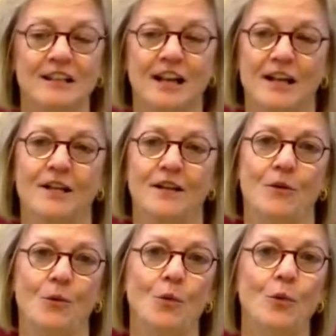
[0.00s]
and
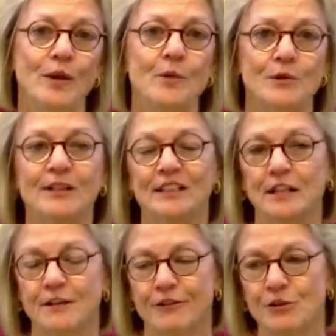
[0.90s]
we would really
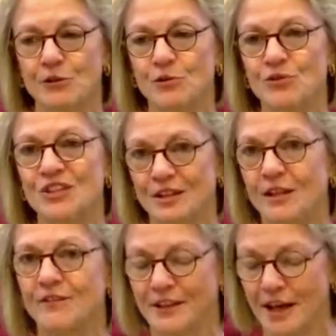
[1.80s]
like for you to
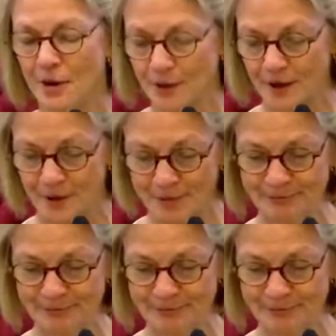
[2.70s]
think of it that way.